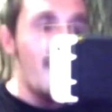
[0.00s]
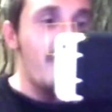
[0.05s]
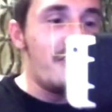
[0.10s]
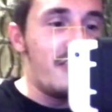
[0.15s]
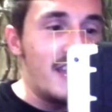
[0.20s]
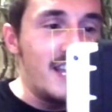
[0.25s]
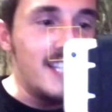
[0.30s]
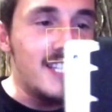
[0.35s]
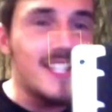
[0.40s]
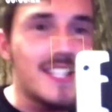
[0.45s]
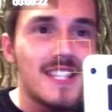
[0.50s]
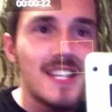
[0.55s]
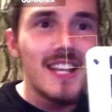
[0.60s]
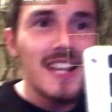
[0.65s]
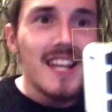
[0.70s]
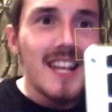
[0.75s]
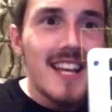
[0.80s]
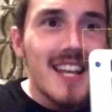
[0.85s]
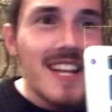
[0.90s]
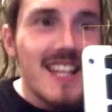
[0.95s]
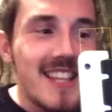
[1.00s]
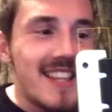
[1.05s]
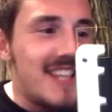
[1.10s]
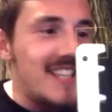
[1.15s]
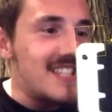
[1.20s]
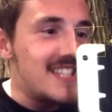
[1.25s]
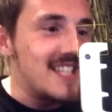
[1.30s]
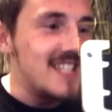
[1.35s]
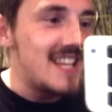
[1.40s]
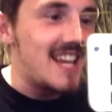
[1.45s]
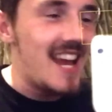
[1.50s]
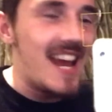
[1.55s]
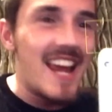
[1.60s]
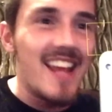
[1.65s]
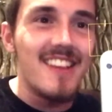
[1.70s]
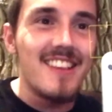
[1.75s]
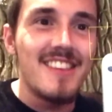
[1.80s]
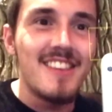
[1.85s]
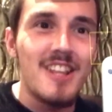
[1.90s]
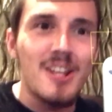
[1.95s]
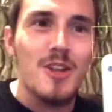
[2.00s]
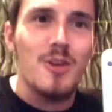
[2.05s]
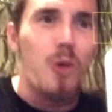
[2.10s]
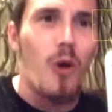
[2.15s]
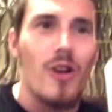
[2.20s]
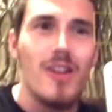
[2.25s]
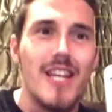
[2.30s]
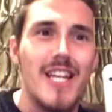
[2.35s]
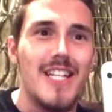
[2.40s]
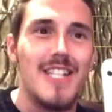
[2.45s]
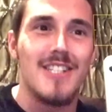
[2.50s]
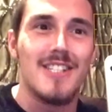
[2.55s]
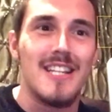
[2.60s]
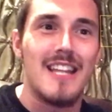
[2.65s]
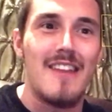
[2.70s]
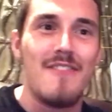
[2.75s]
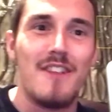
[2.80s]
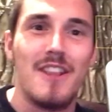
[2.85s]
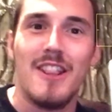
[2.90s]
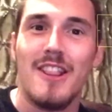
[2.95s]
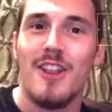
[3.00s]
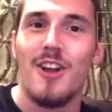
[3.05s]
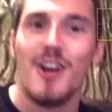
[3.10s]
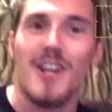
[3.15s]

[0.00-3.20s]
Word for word: this, this is it. The quality doesn't even look